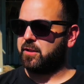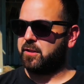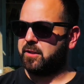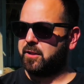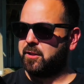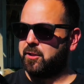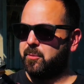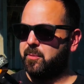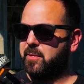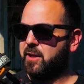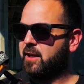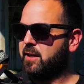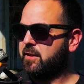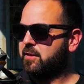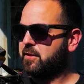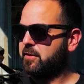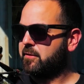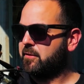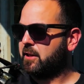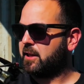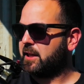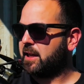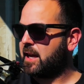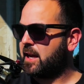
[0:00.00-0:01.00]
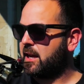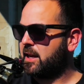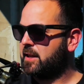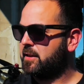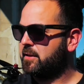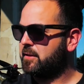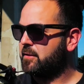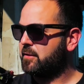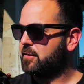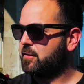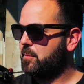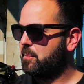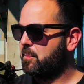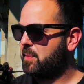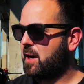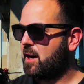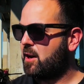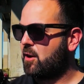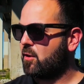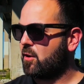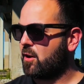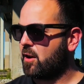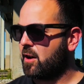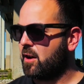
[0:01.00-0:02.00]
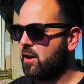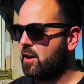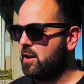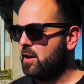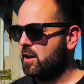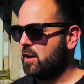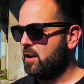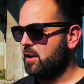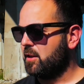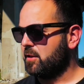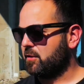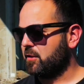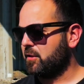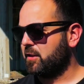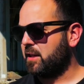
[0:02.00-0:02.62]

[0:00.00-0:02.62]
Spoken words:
little bit to regain some power. So